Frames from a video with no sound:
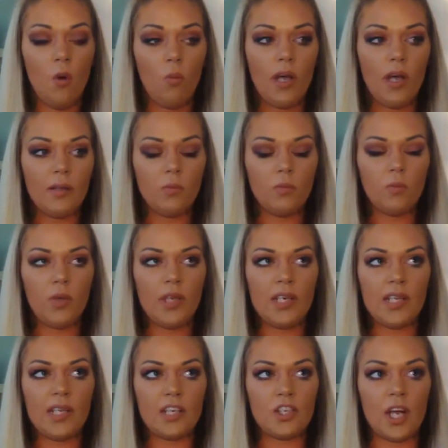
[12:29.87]
What when
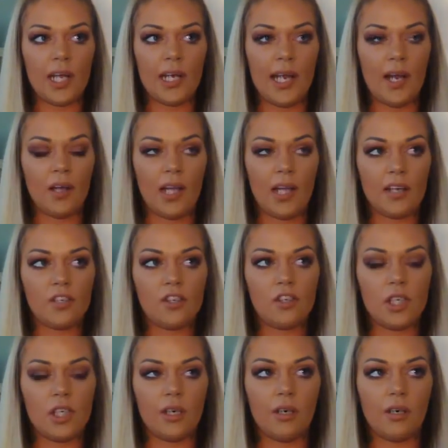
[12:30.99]
did they shut it down
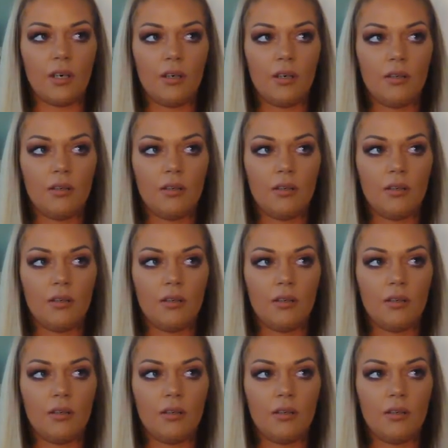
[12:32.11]
last year?